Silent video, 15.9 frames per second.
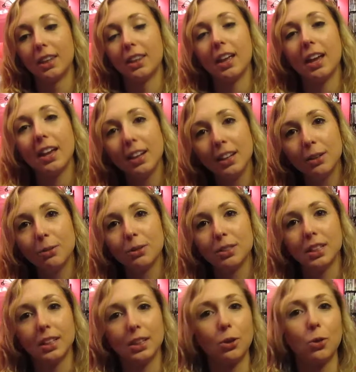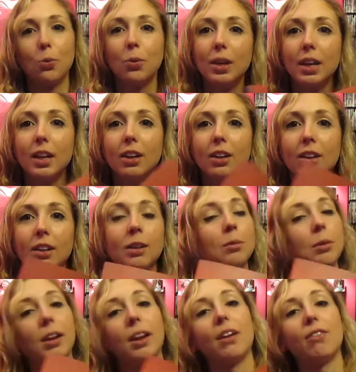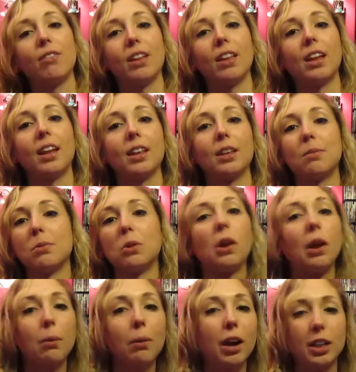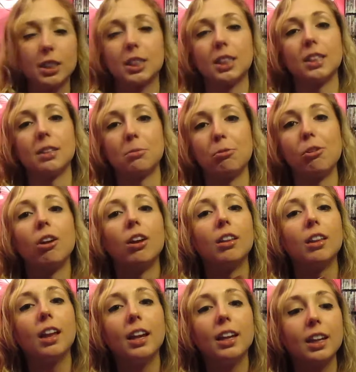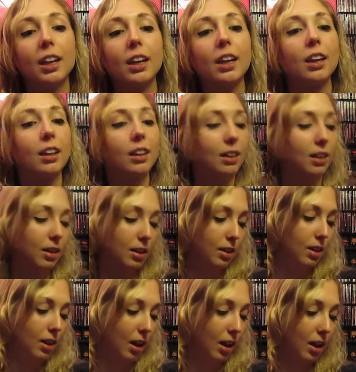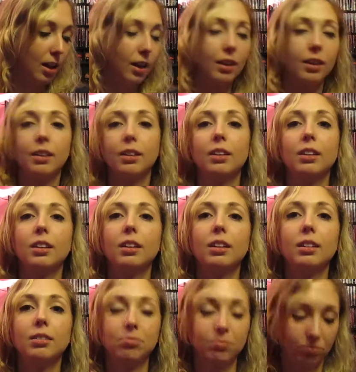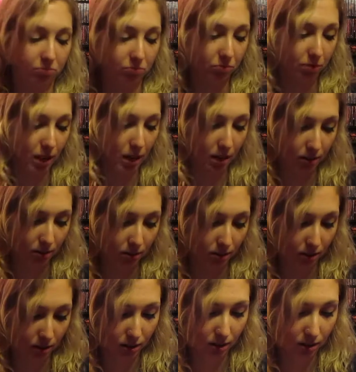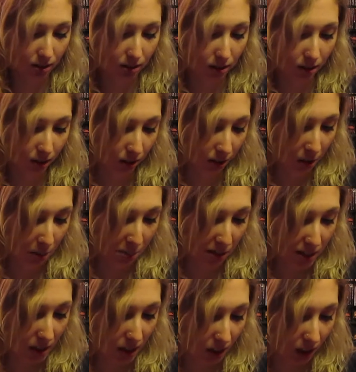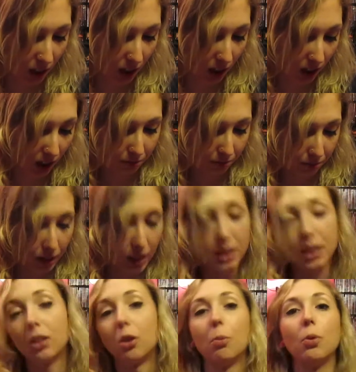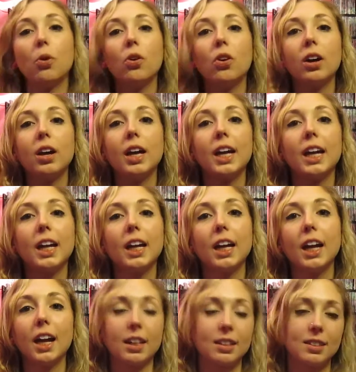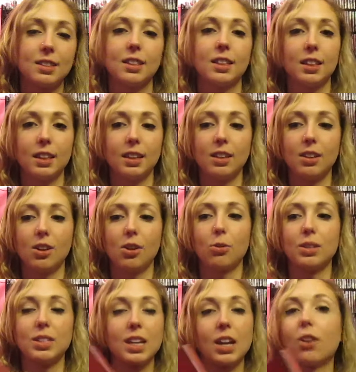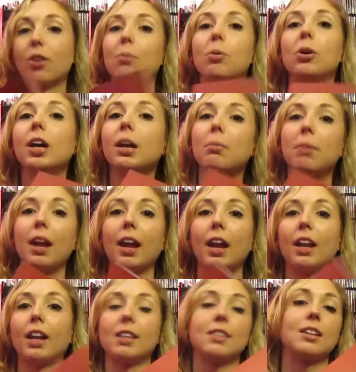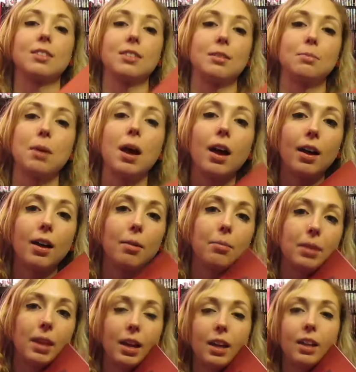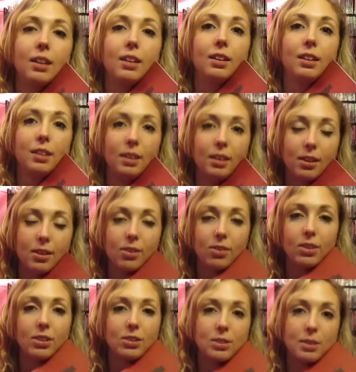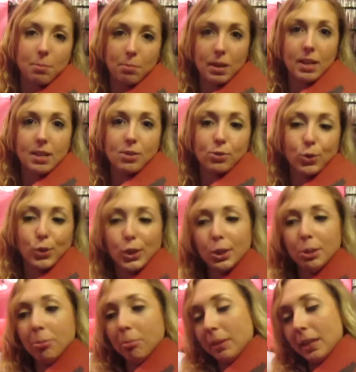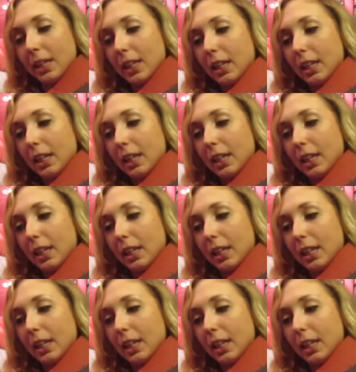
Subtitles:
The end was a little weird, but I feel like the more I watch it, the more I'll like it. And yeah, it's basically this little boy has, you know, is scared of the boogeyman and tells his mom that, you know, there's somebody in his room,